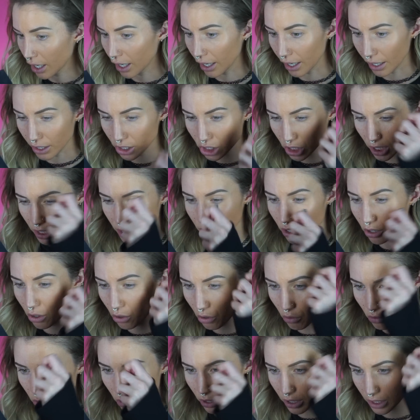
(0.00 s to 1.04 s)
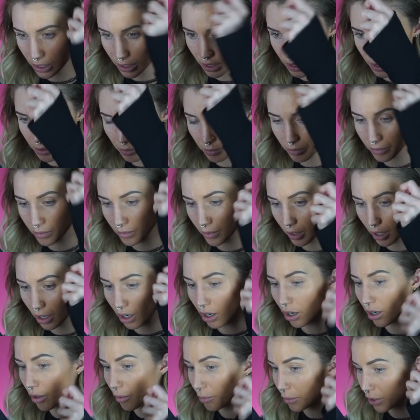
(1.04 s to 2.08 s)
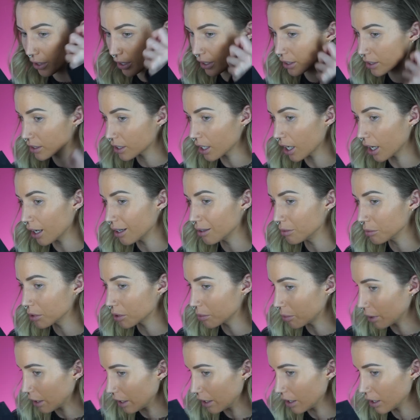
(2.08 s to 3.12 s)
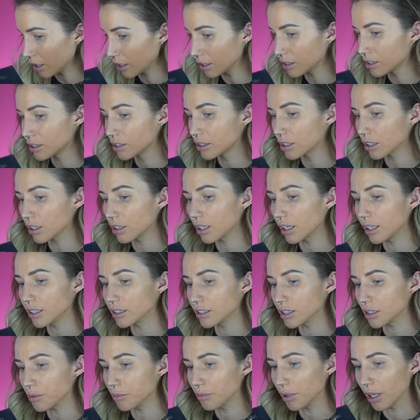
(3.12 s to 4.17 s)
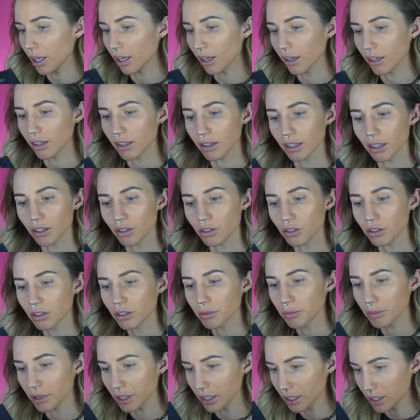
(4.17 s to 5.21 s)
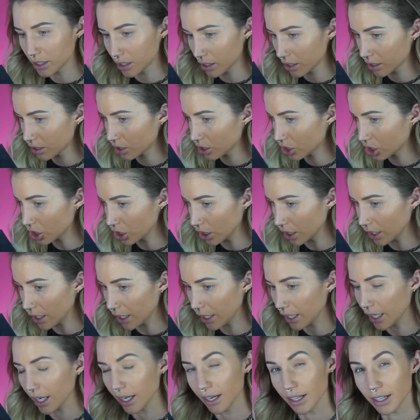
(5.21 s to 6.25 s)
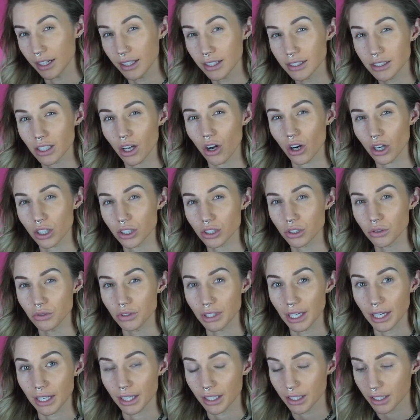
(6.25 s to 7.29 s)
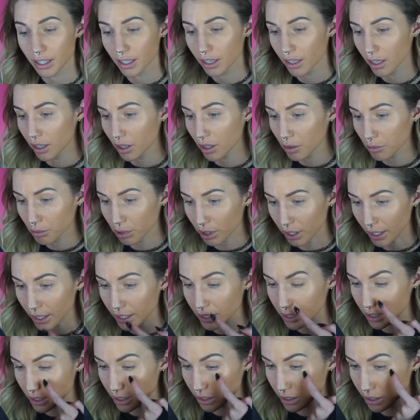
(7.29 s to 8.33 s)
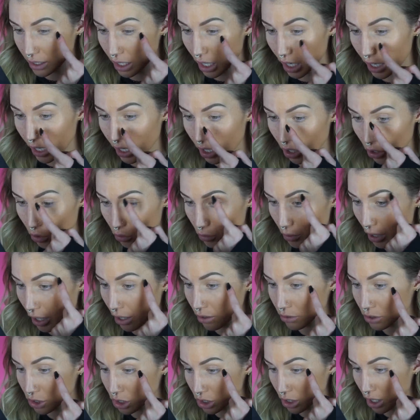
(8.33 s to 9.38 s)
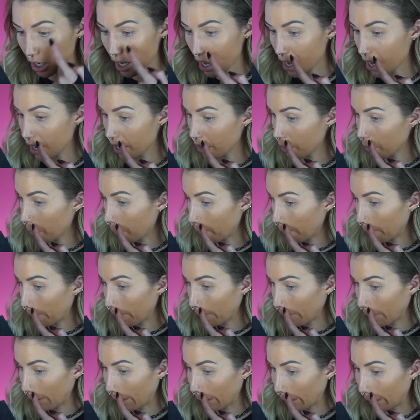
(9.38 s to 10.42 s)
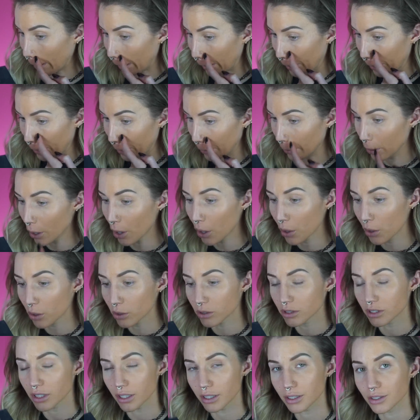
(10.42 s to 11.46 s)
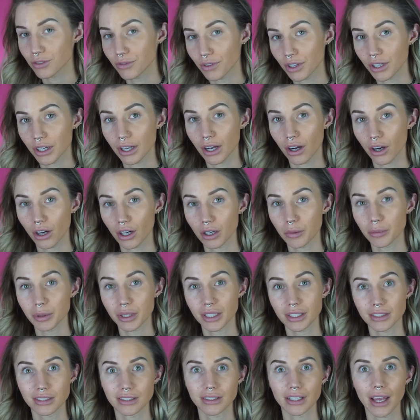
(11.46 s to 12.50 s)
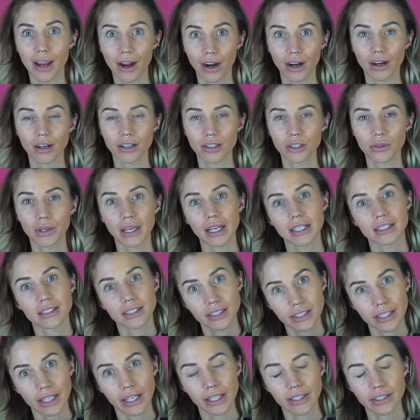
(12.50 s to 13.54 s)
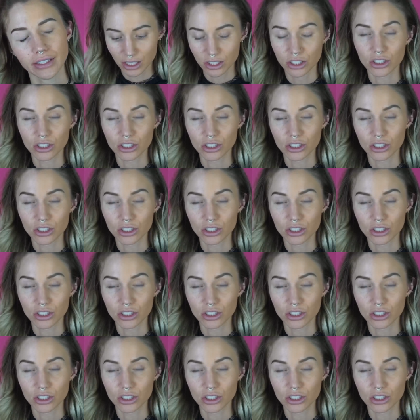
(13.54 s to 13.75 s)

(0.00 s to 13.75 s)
And I tried to go over these a million times, but it still ends up being a little bit streaky, and it is hard to get places like around your eye or like in your nose. It is very hard because it's air, you can't see it.